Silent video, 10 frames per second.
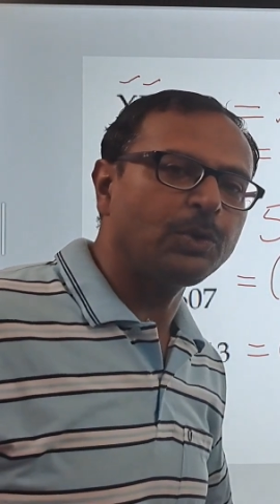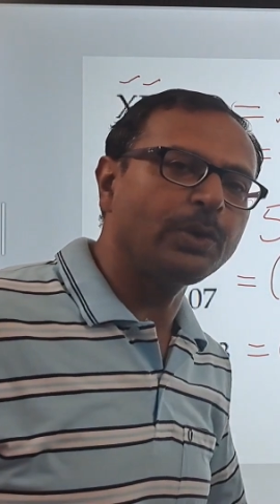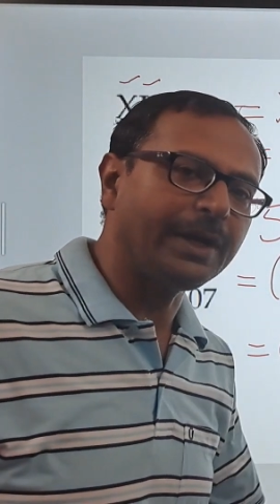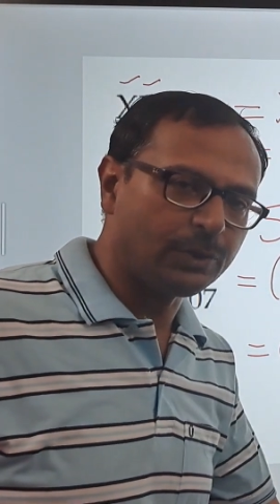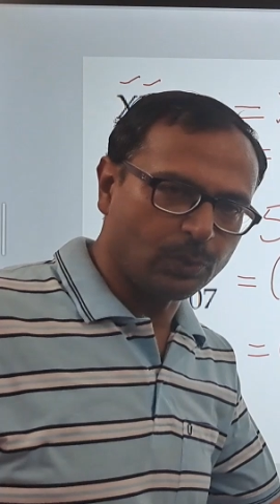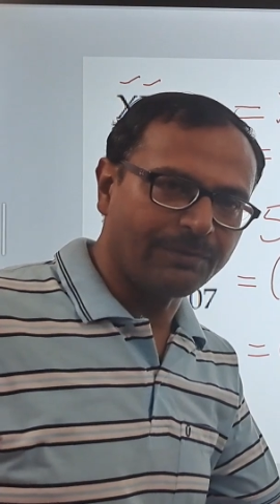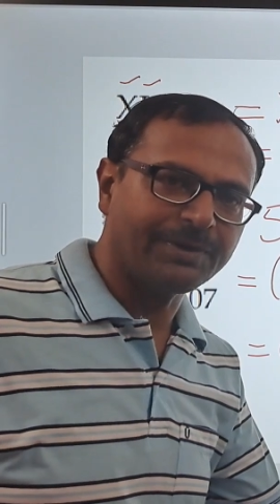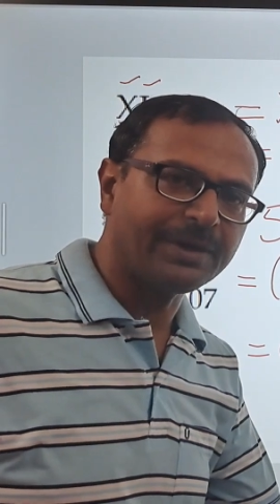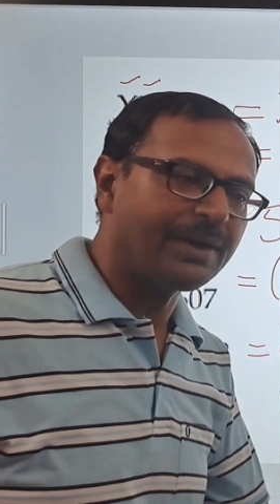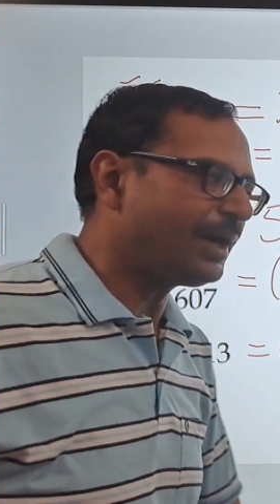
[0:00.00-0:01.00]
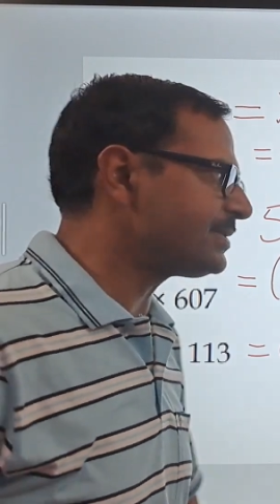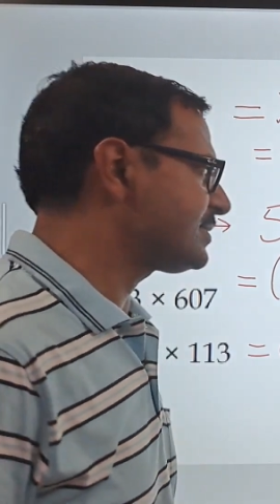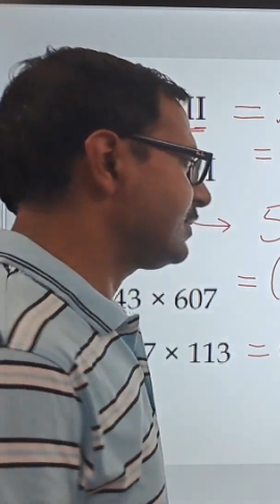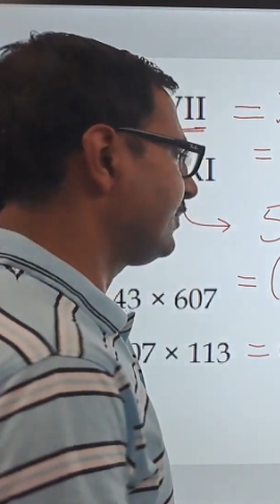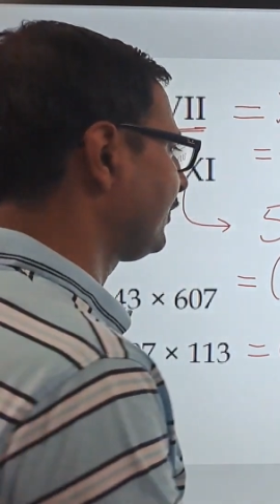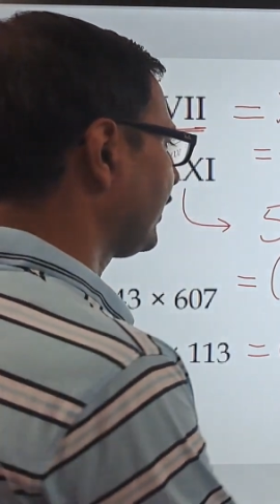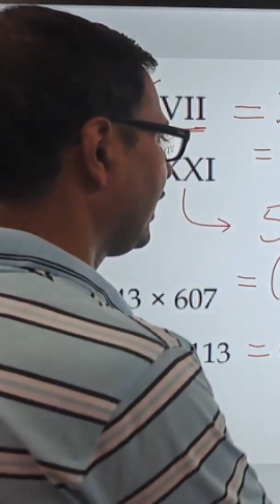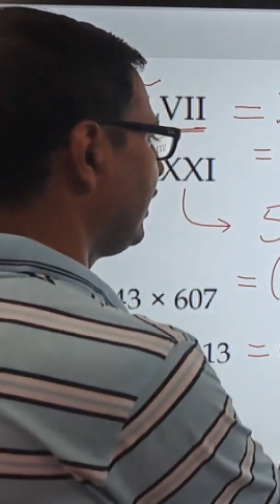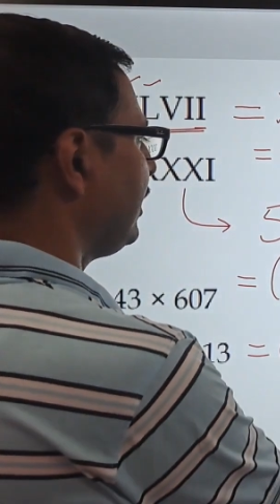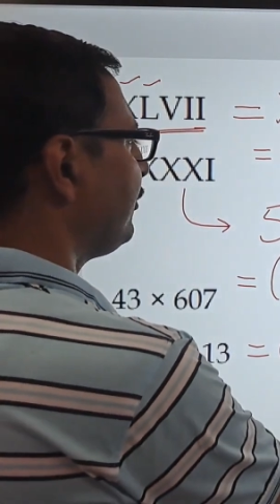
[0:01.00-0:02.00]
to get to our answer.
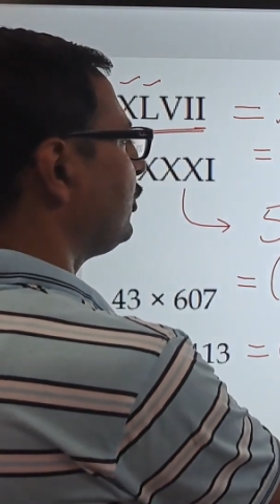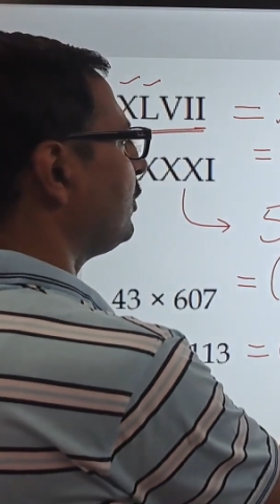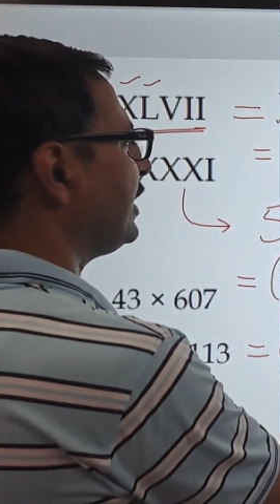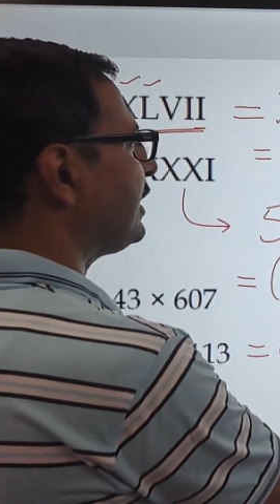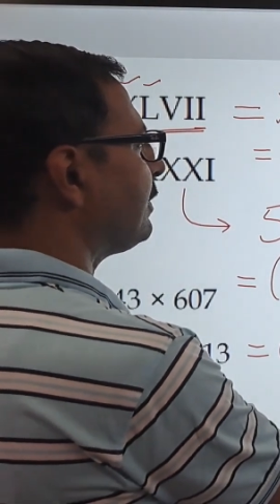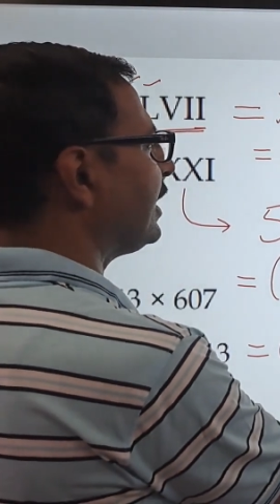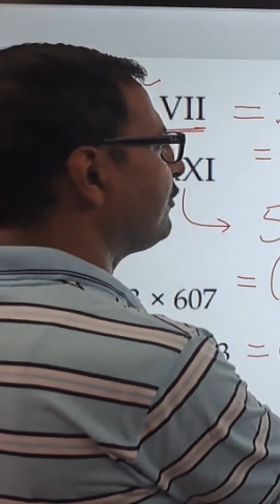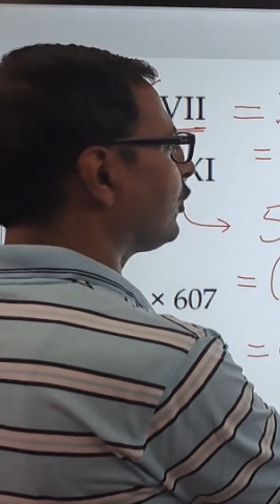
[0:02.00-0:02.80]
If you multiply